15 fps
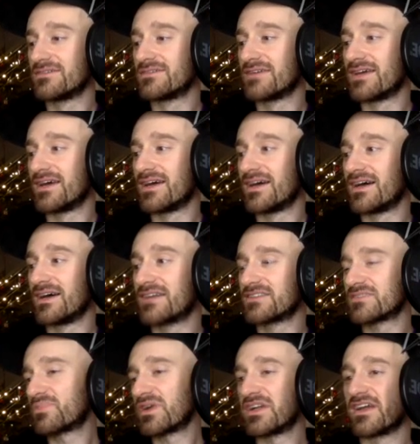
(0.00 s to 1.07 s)
It's
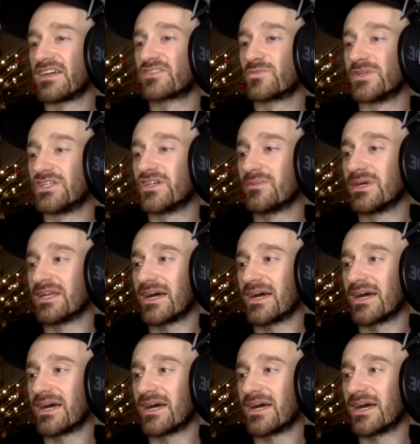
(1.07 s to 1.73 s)
a pretty nice window, but